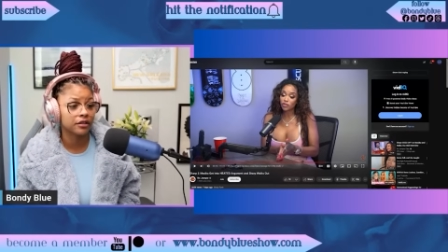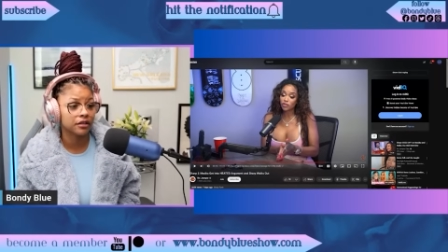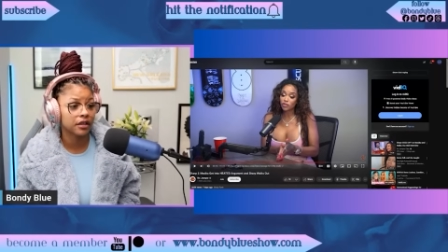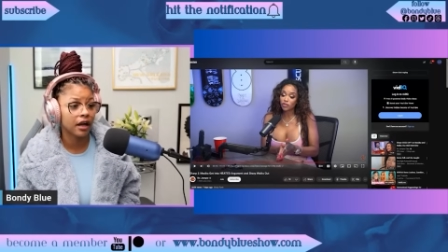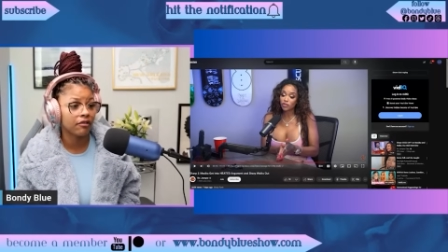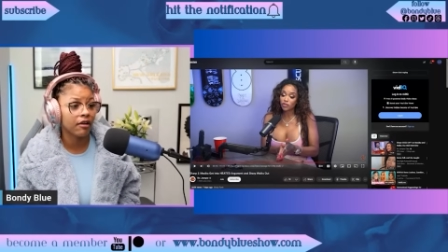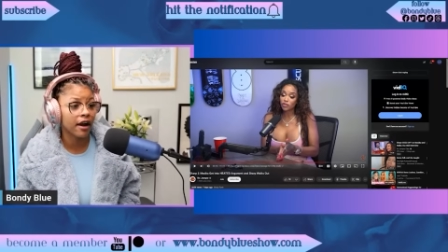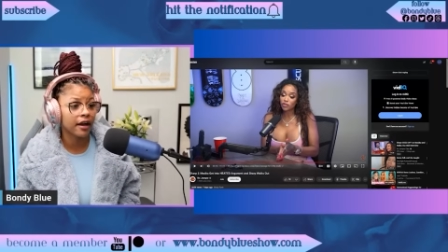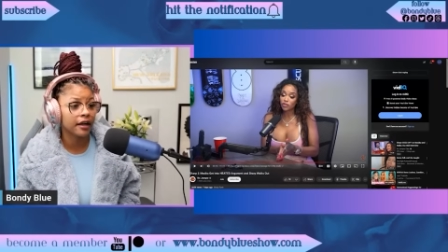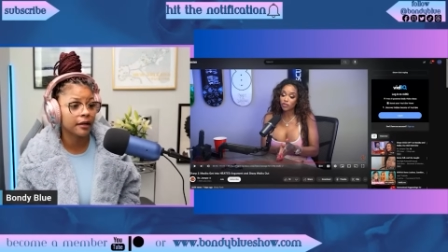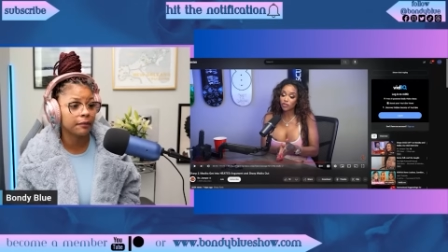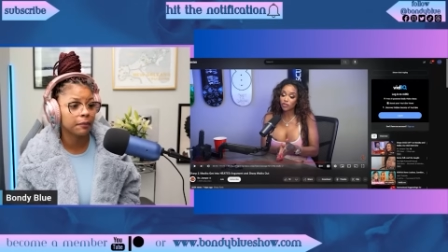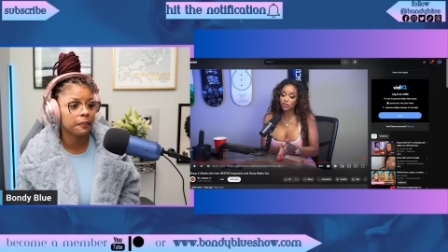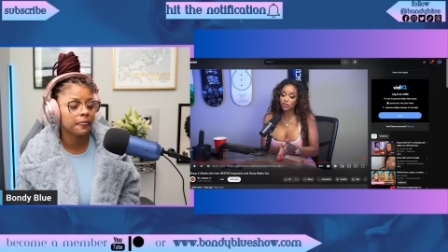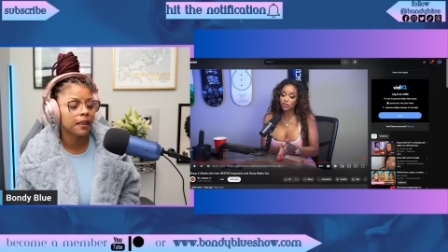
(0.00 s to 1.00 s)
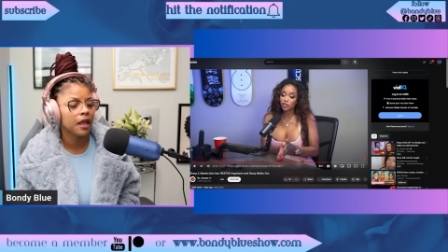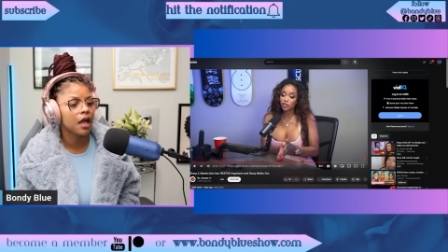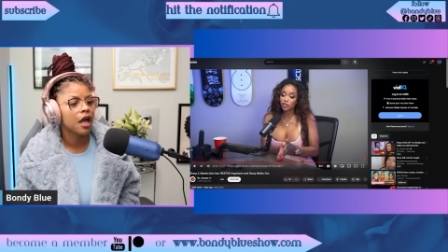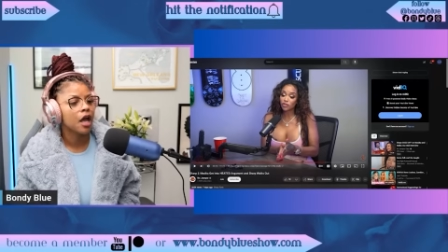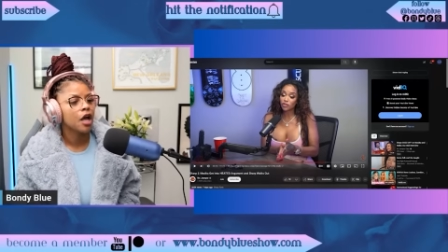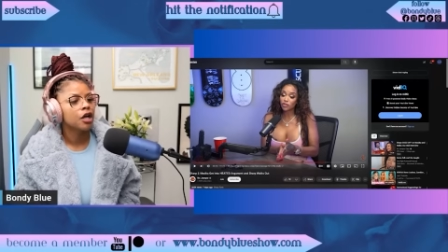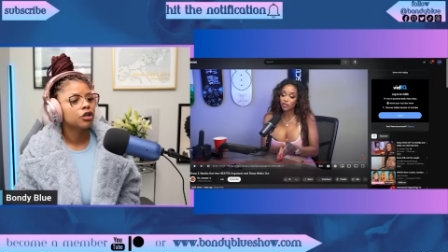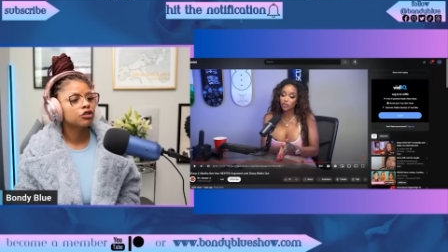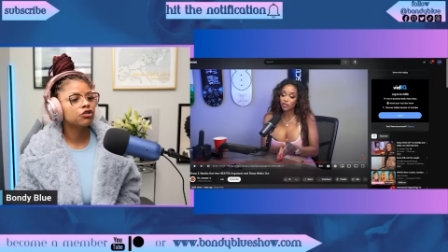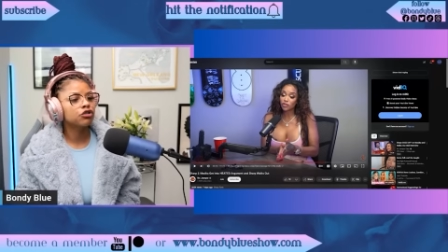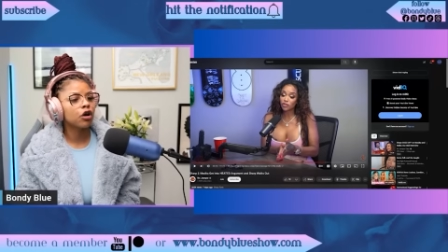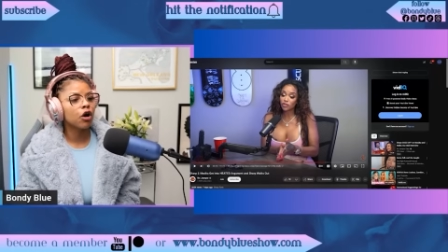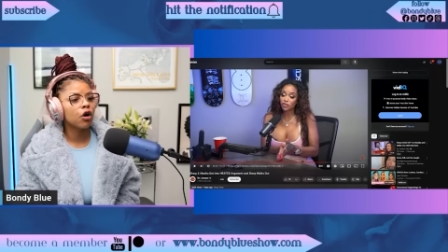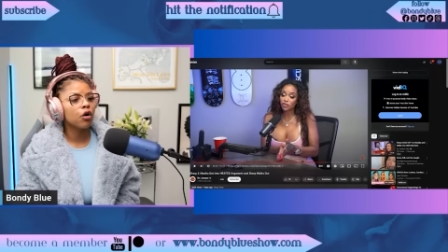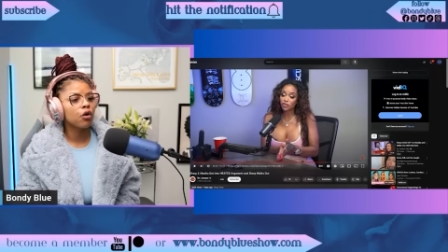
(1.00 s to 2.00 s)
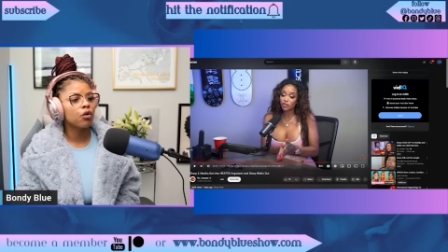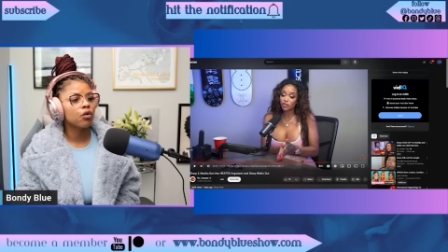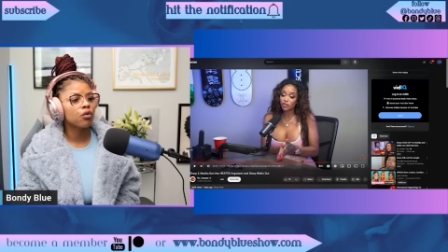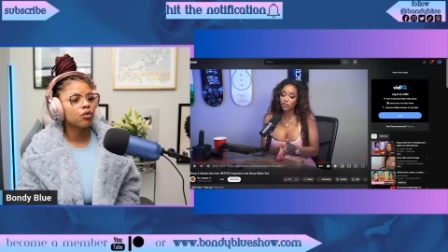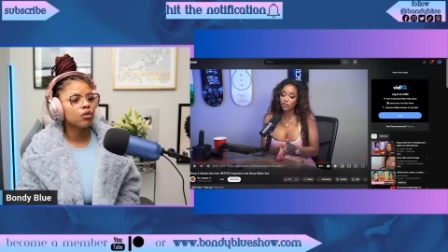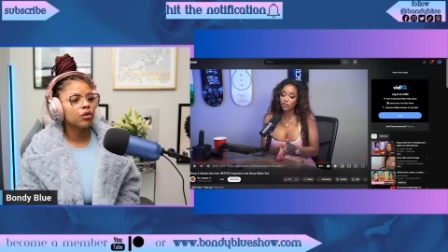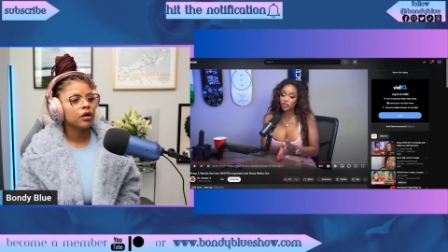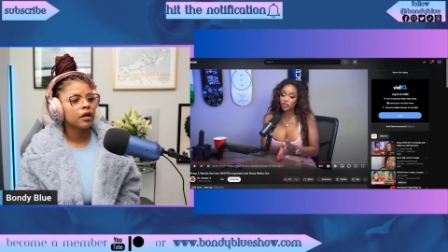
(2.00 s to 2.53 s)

All right. So